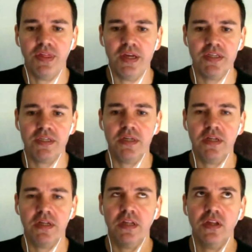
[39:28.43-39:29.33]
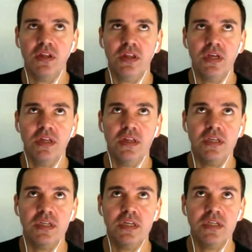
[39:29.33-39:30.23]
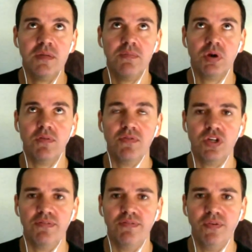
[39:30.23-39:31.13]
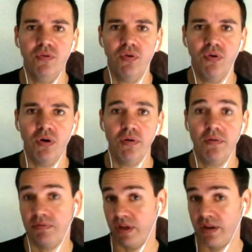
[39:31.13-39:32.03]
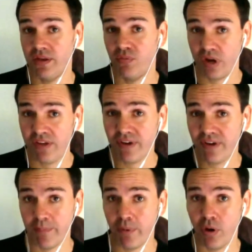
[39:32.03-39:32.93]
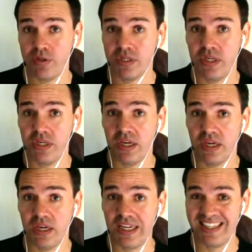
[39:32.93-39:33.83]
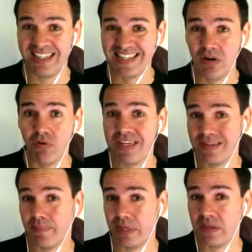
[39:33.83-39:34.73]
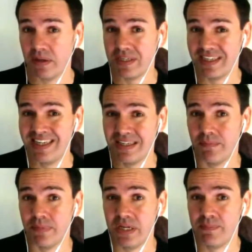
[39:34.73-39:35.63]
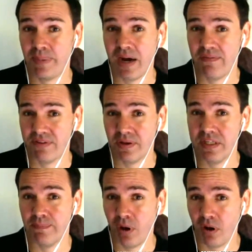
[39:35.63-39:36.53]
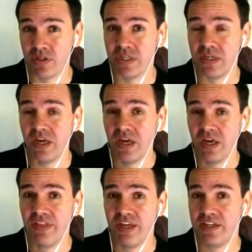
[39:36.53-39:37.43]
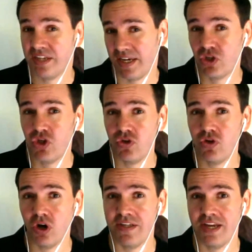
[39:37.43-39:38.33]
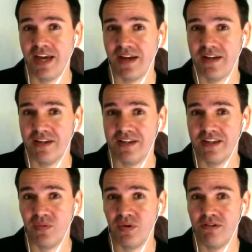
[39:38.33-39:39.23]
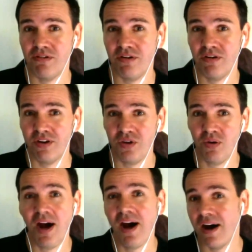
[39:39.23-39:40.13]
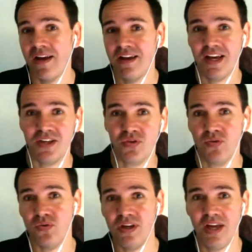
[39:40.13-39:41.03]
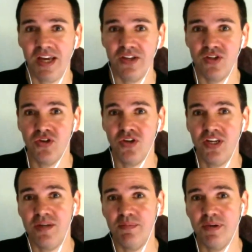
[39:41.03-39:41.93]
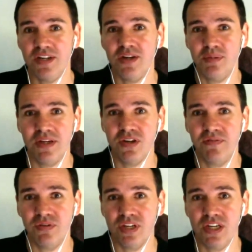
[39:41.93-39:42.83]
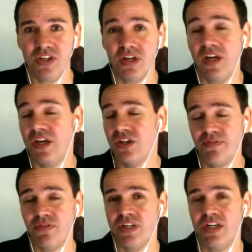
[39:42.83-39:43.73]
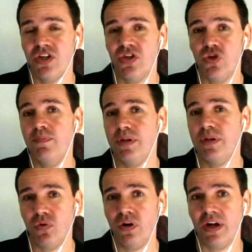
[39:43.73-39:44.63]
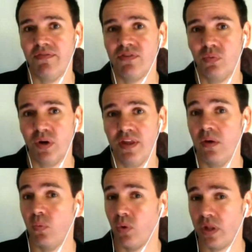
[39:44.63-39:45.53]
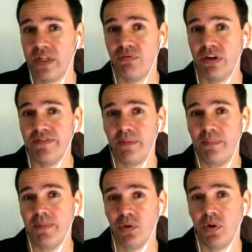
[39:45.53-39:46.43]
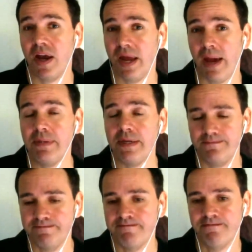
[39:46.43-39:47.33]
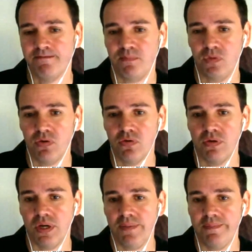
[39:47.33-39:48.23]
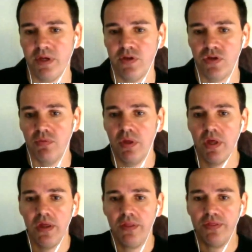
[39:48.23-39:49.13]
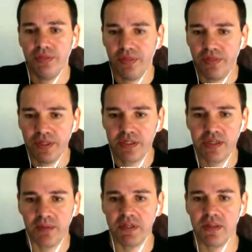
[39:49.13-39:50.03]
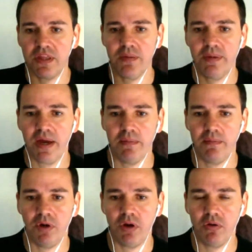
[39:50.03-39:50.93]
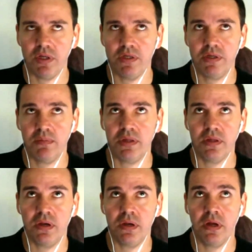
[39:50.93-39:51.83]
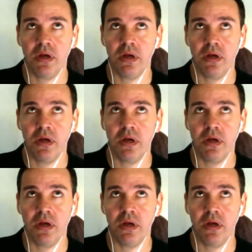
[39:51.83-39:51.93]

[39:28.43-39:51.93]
it's the systems of G4 that the refund policy itself is a system. It's part of it. It's a policy that tests you guys out to see whether or not you are as good as you need to be a G4 teacher. G4 teachers should be good enough to where they're willing to refund people who aren't happy. Okay, so this is something to think about, Michael, and it's something that